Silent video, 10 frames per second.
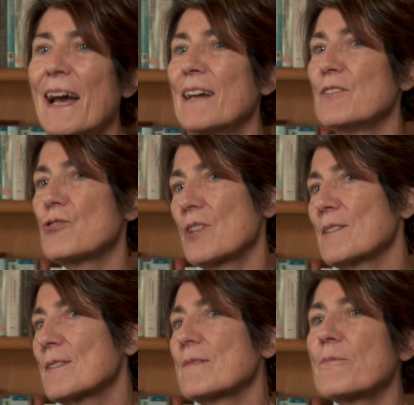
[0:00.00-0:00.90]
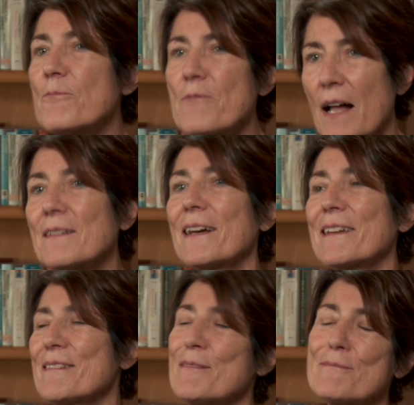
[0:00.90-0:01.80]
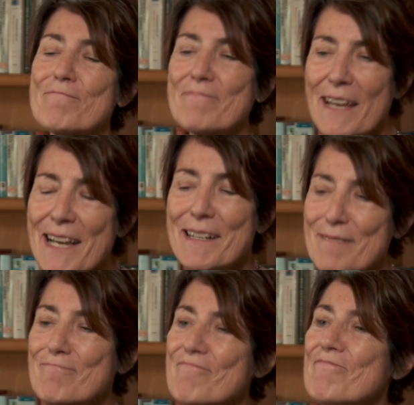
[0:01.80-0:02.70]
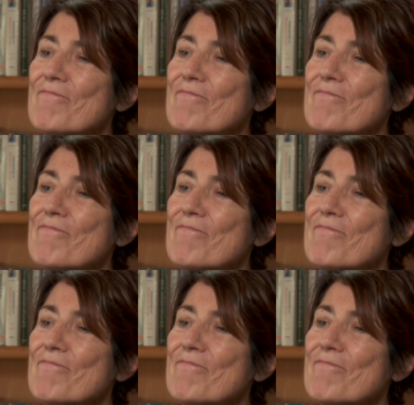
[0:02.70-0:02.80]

and you just felt like you hit it.